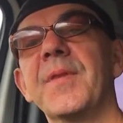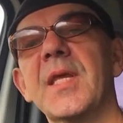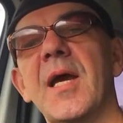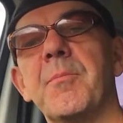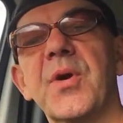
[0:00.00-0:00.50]

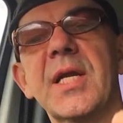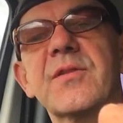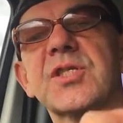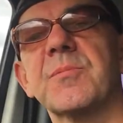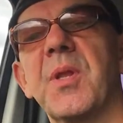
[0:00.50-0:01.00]
Yeah, break
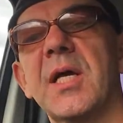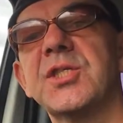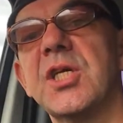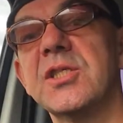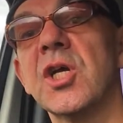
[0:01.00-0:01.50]
the supply
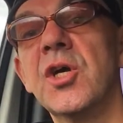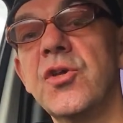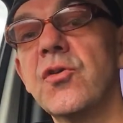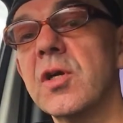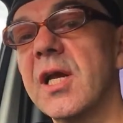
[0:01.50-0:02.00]
chains.
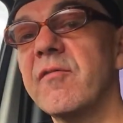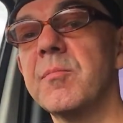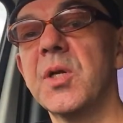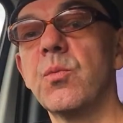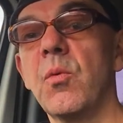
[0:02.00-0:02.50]
Your
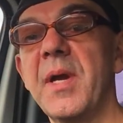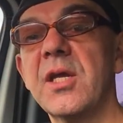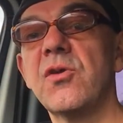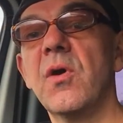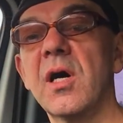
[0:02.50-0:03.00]
government will
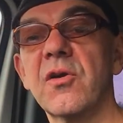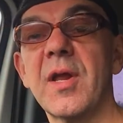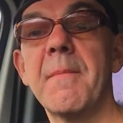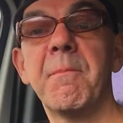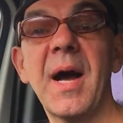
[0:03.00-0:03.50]
make you
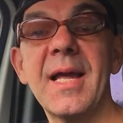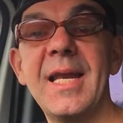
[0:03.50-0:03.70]
hungry by